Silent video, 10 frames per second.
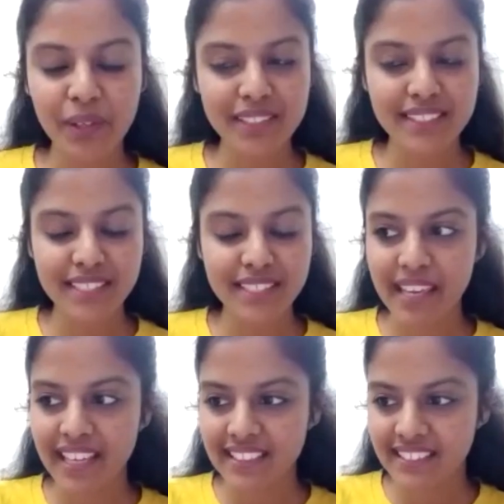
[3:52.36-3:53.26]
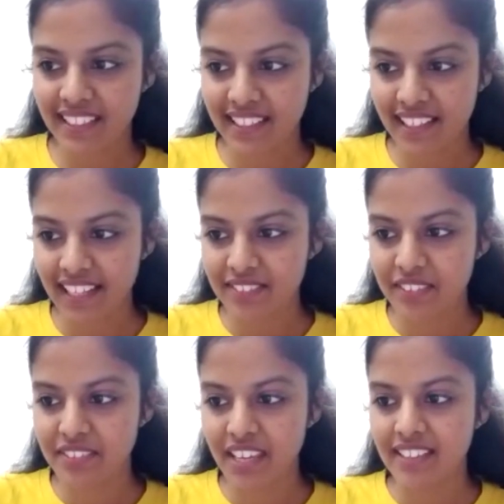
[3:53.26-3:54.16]
was amazing like
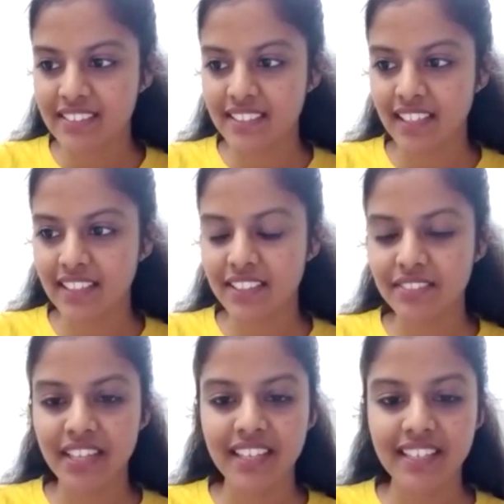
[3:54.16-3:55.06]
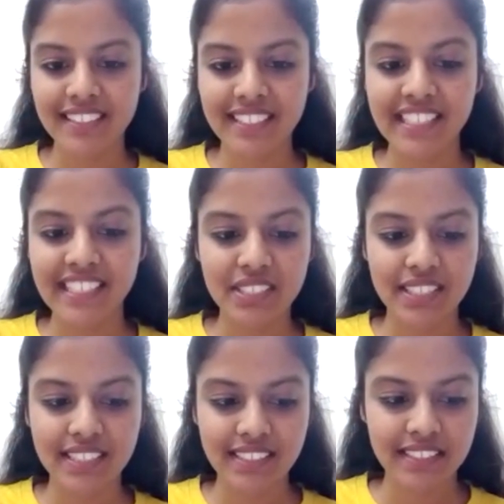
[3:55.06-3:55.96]
vivek sir the way he
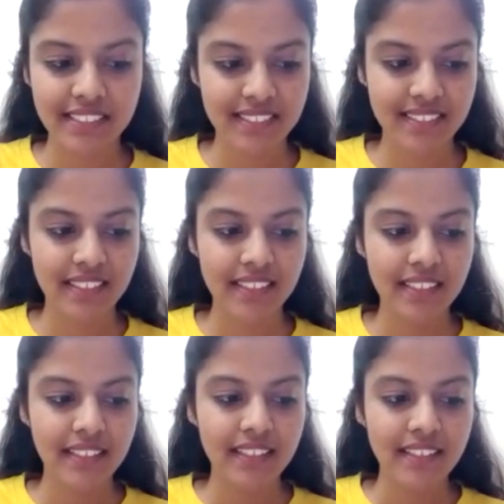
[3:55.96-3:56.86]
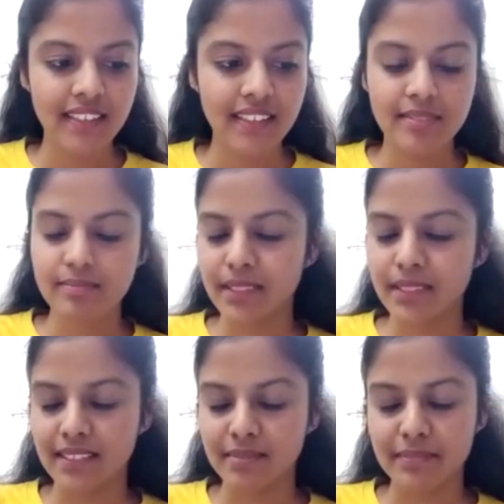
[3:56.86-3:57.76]
teaches is
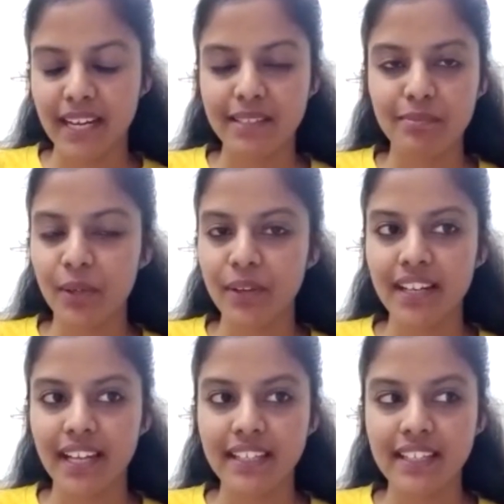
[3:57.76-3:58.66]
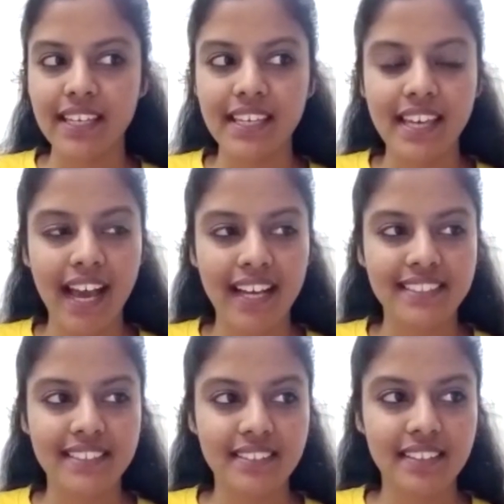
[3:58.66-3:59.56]
mind-blowing like he
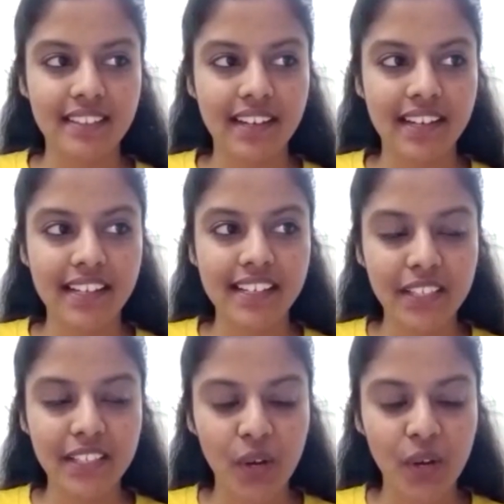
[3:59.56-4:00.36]
has clear